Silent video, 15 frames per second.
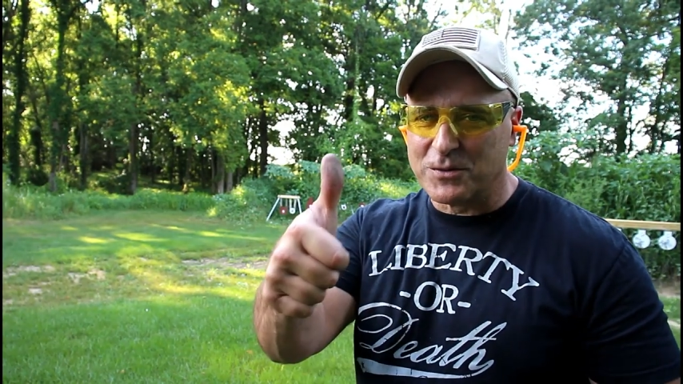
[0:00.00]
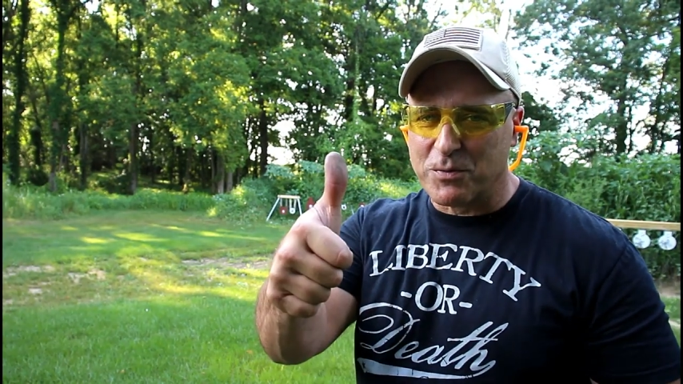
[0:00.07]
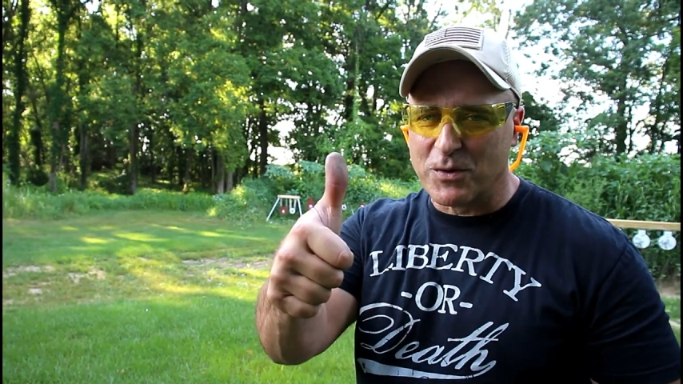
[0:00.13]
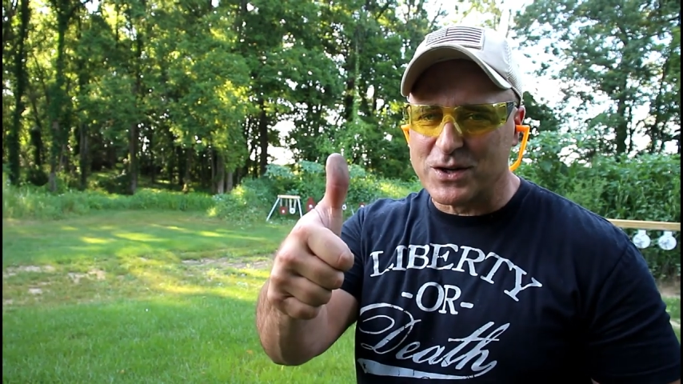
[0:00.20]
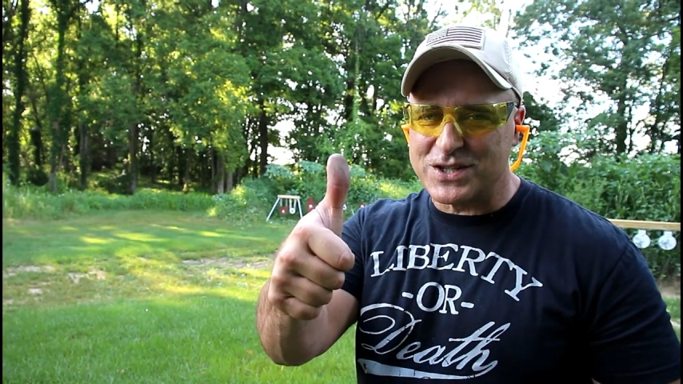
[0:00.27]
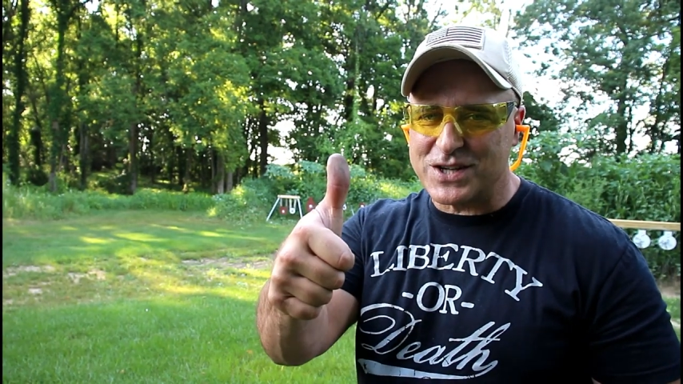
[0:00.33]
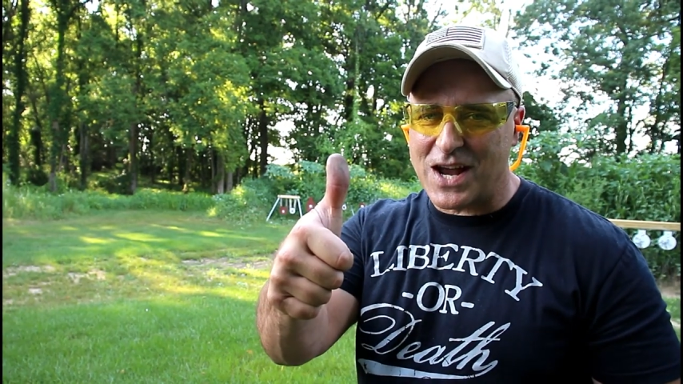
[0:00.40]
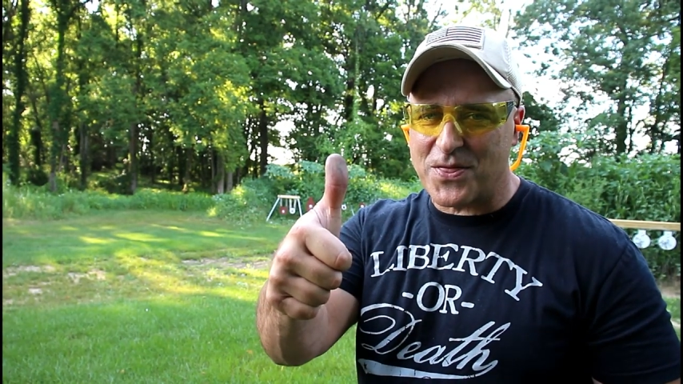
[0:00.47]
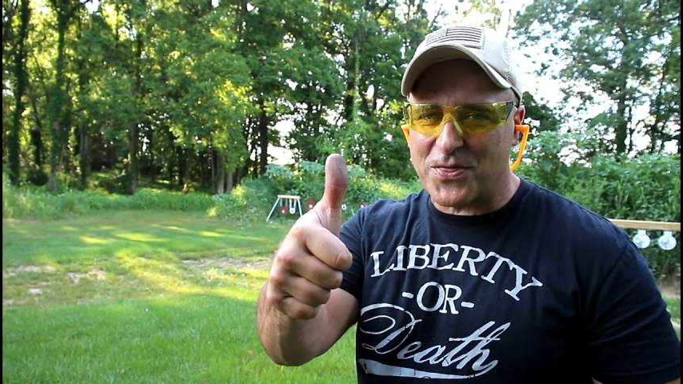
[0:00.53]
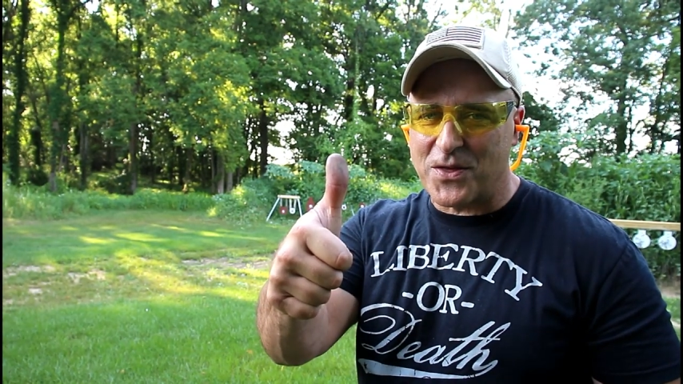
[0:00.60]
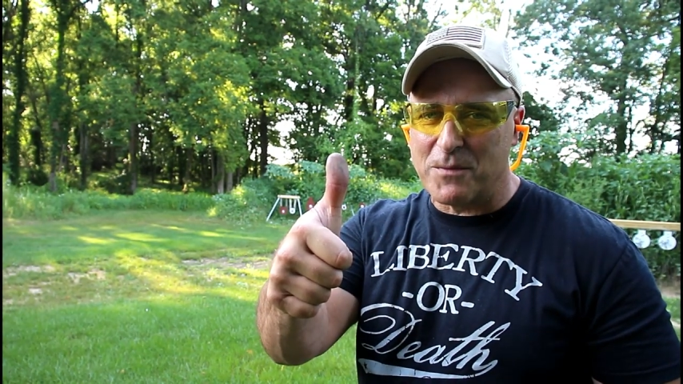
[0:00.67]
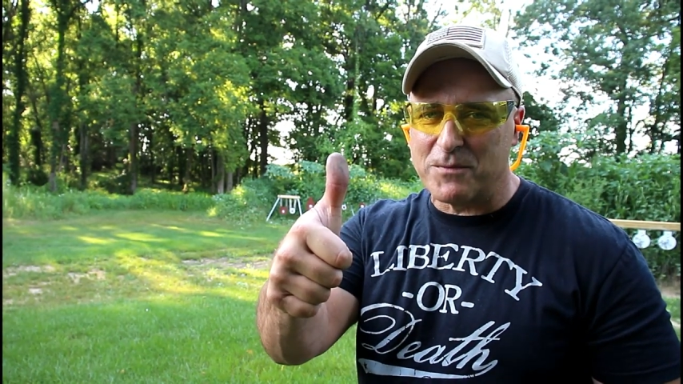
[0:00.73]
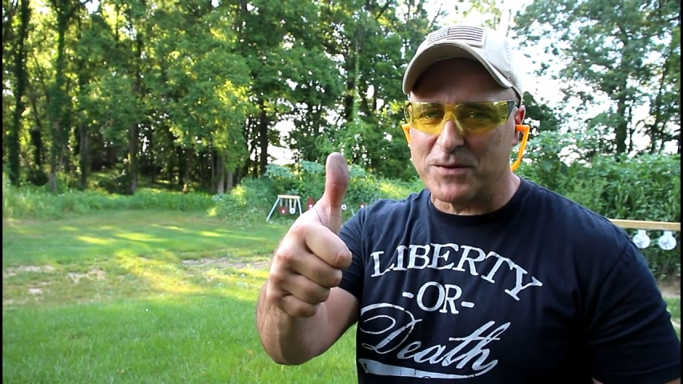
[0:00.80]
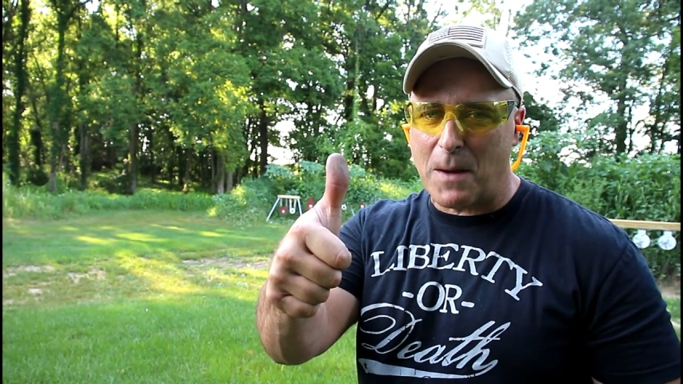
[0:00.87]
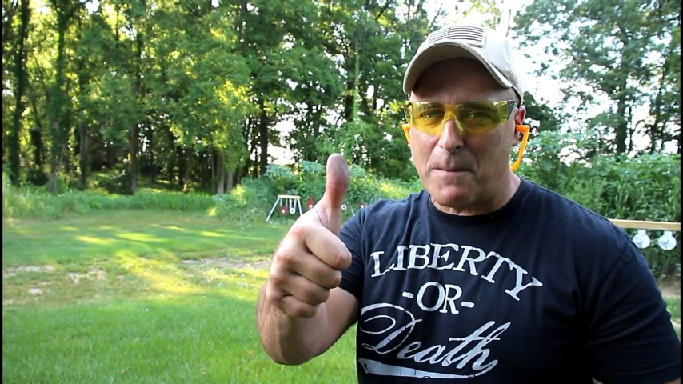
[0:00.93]
appreciate
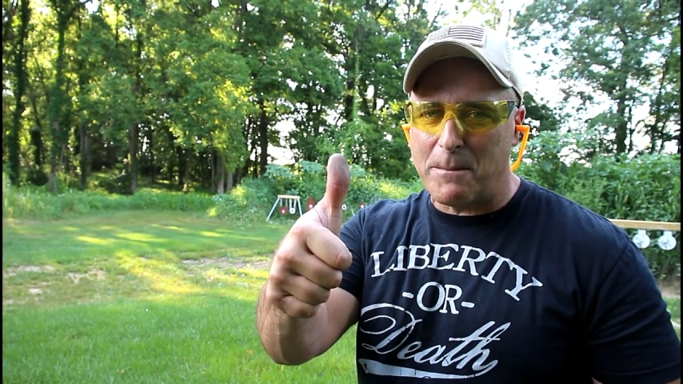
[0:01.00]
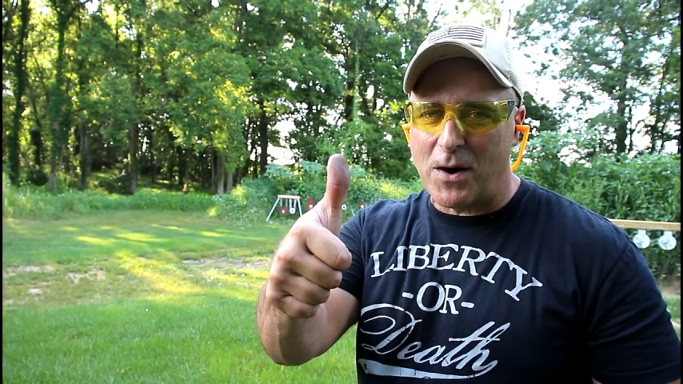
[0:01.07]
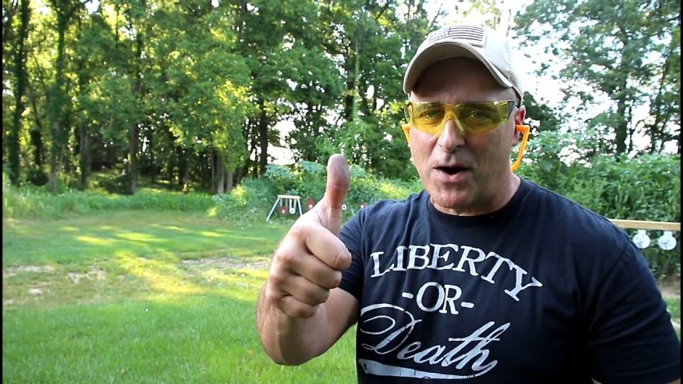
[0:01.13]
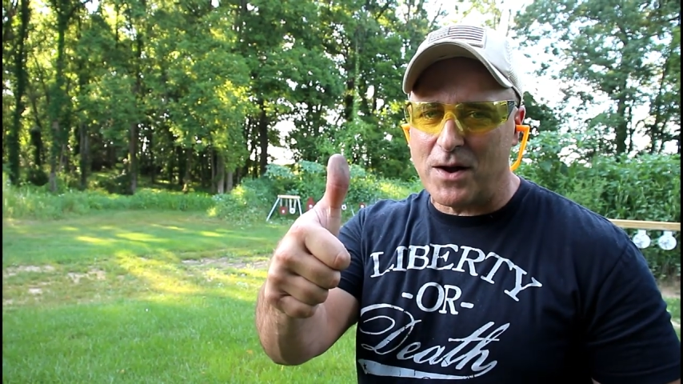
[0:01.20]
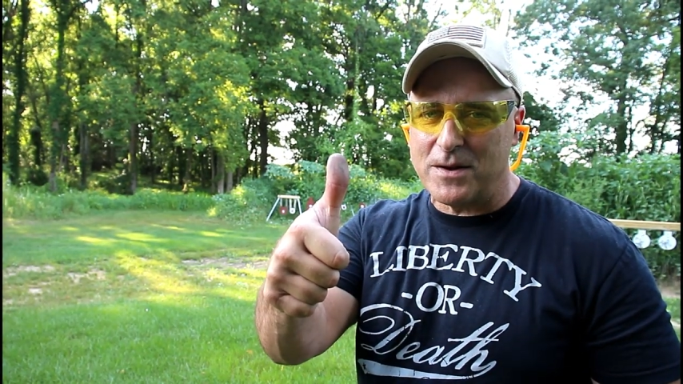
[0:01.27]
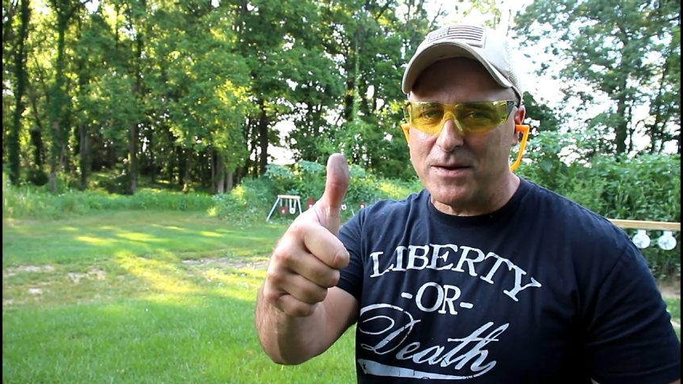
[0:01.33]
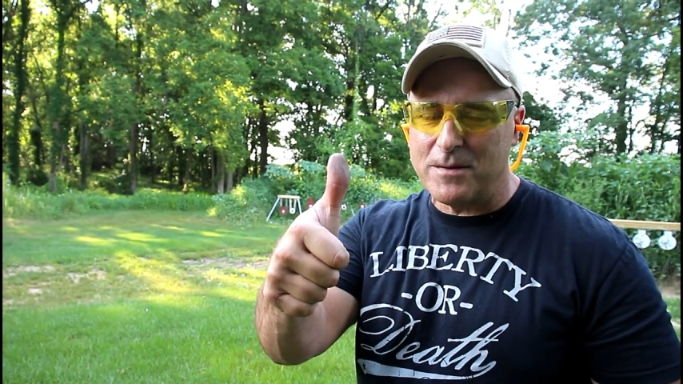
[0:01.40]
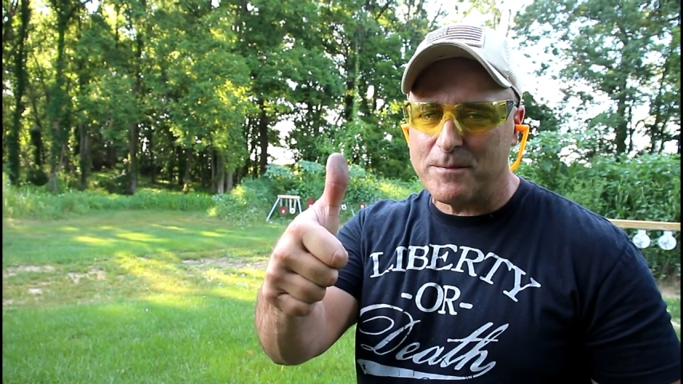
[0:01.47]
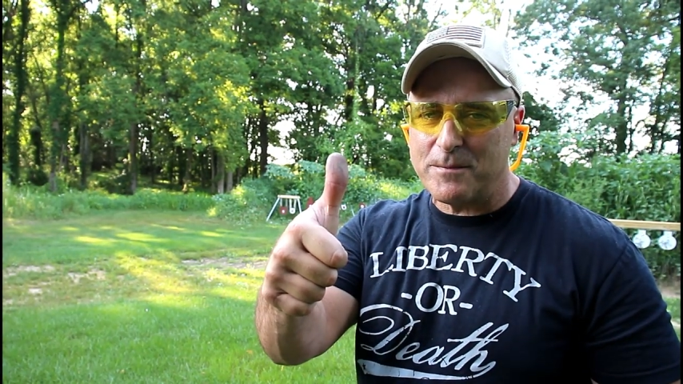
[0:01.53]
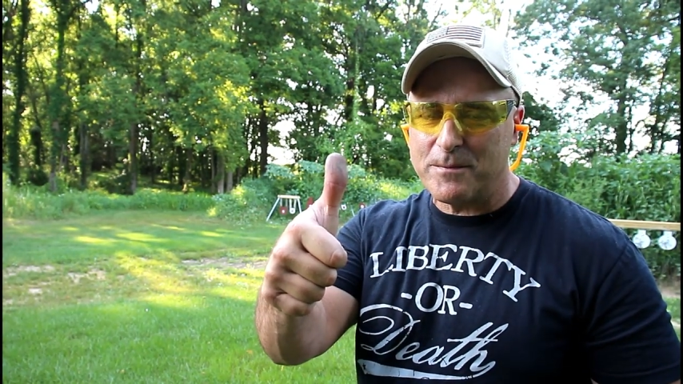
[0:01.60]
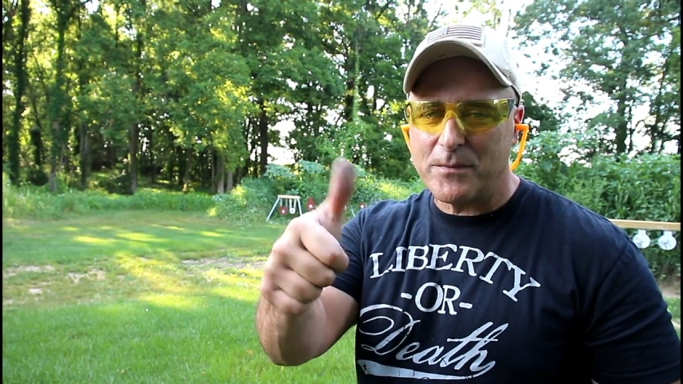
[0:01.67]
thumbs up button.